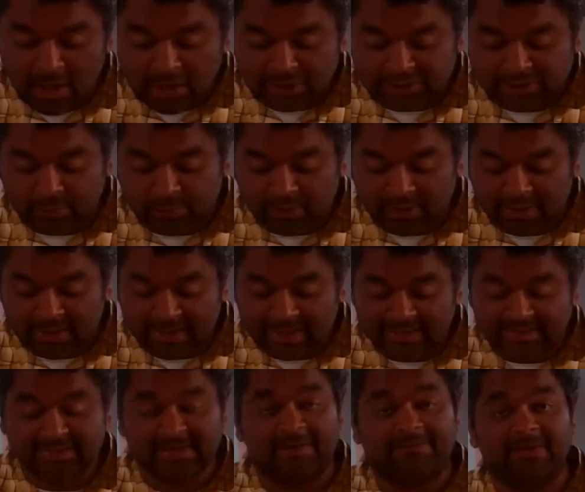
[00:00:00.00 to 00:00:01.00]
So really
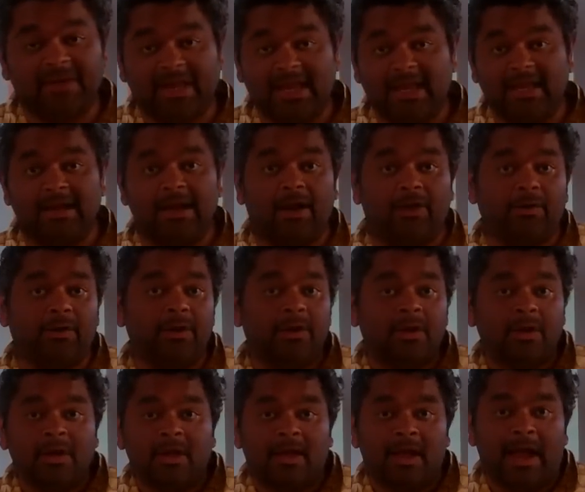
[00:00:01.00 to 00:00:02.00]
neat stuff in Keynote
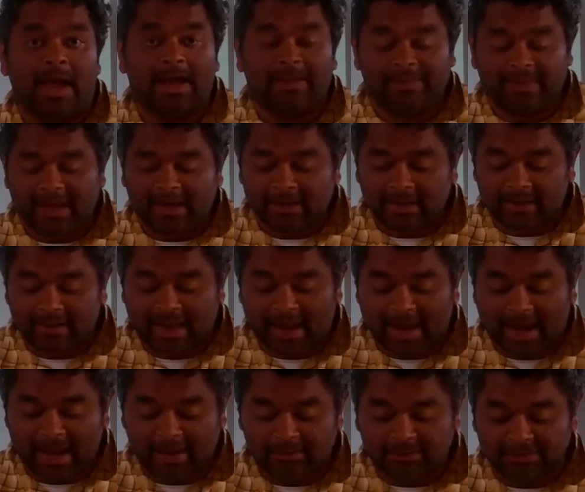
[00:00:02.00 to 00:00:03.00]

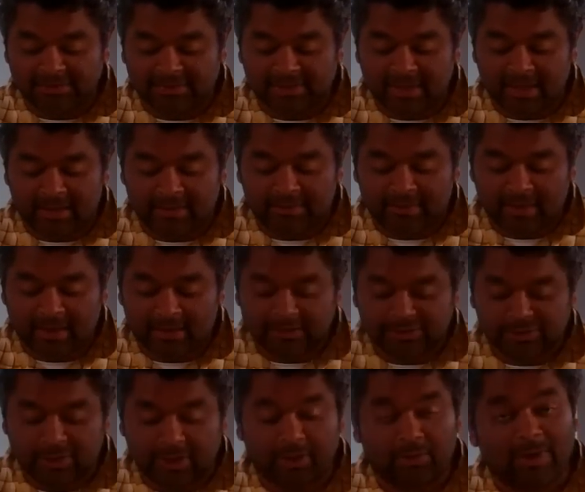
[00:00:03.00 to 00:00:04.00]
that handles the
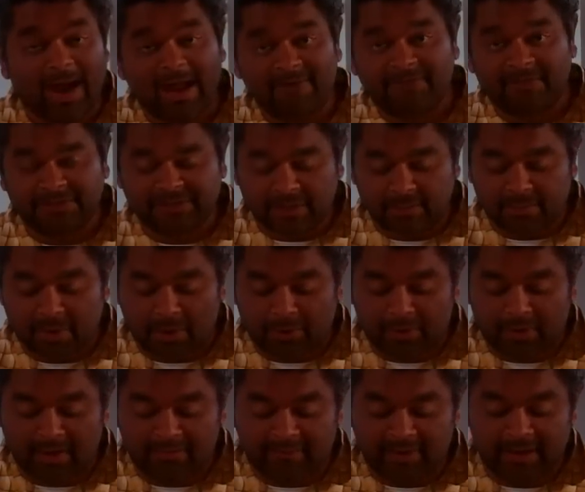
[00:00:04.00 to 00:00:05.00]
sort of graphics
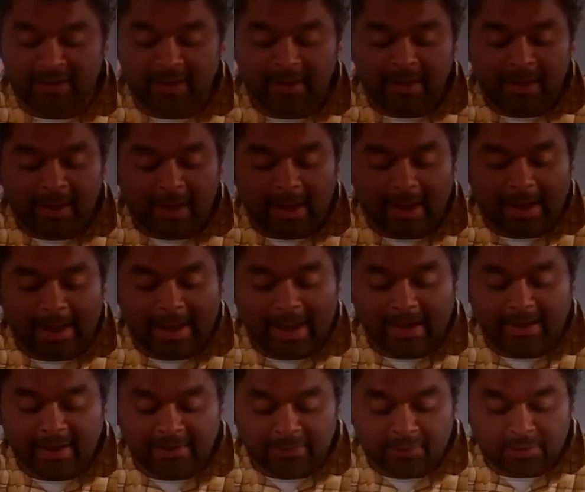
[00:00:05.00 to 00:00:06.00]
component of it.
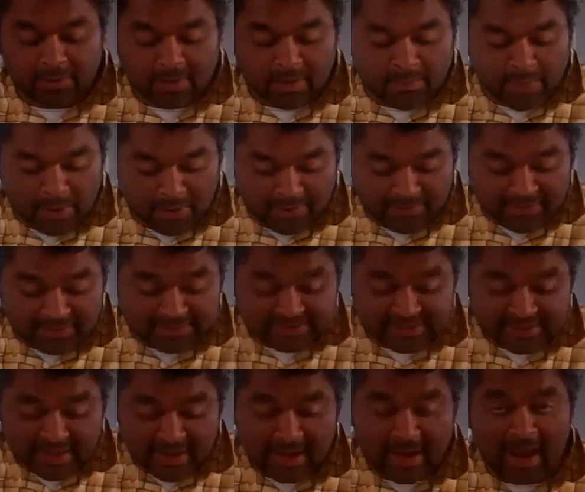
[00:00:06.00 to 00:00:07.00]
Another component
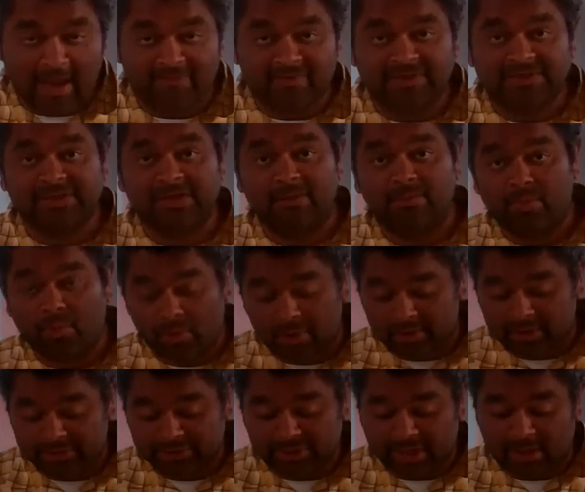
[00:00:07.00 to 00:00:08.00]
that's obviously
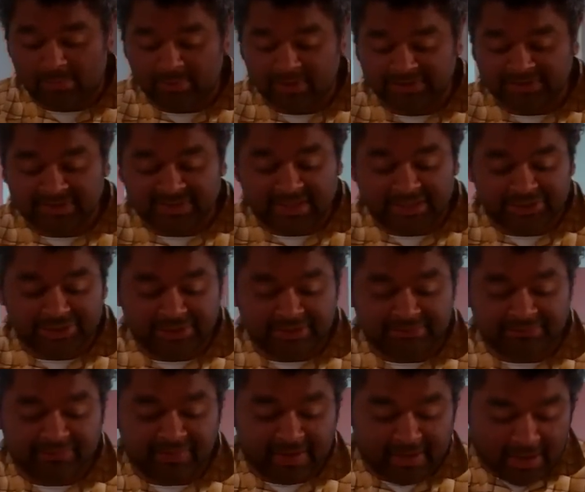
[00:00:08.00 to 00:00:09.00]
important in trial presentation
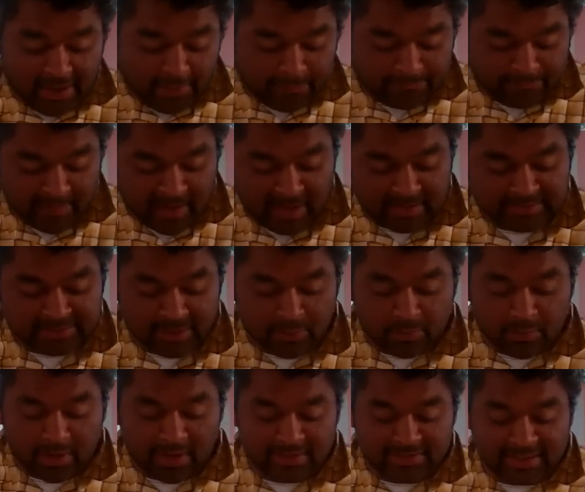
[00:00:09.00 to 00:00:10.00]
is video, and so
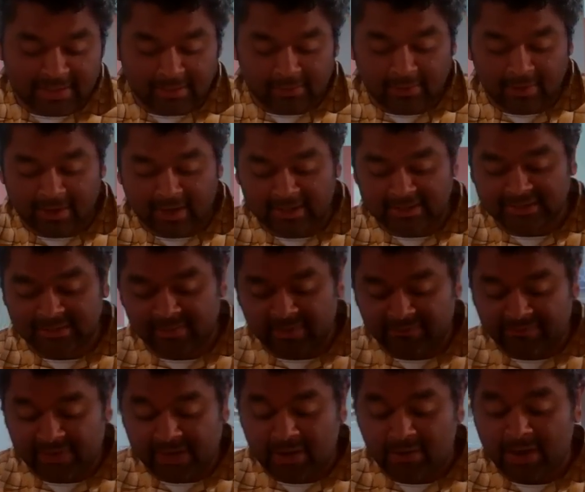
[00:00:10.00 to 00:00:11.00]
we're going to take a look at some of
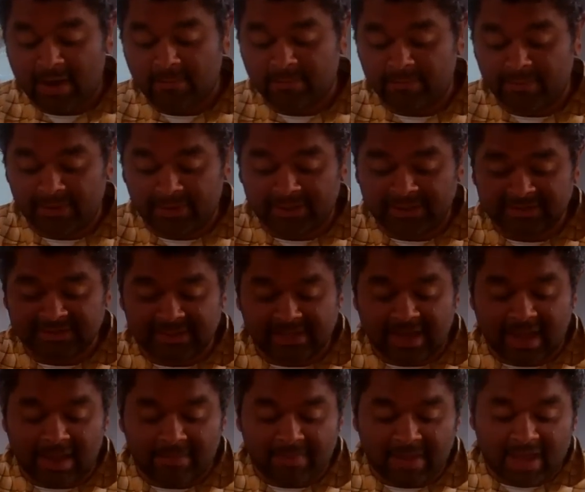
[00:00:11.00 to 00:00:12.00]
the video capabilities of
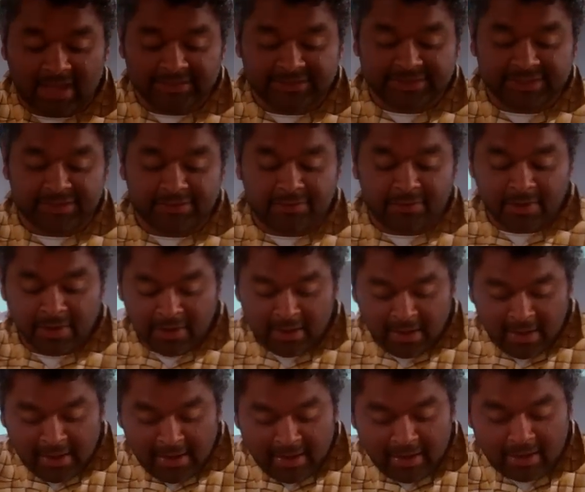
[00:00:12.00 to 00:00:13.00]
the iPad2.
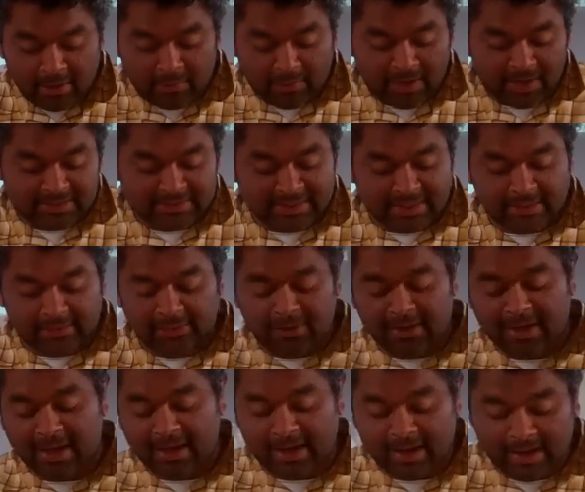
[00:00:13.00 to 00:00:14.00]
Here we're going to take a
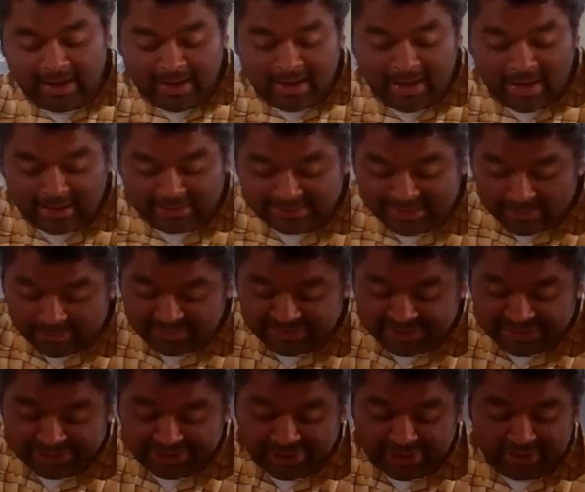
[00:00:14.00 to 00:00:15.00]
look at a
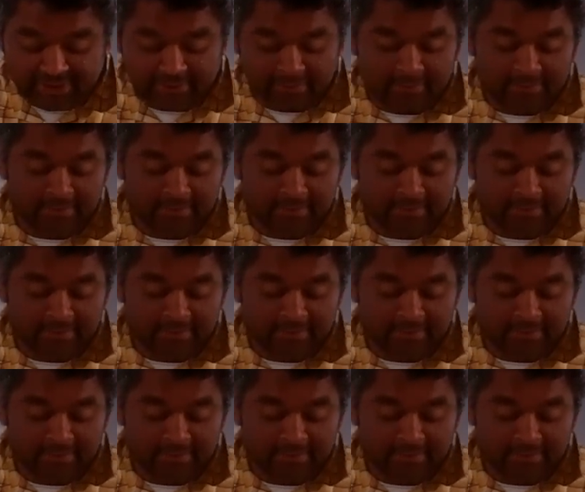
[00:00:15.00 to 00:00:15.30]
deposition.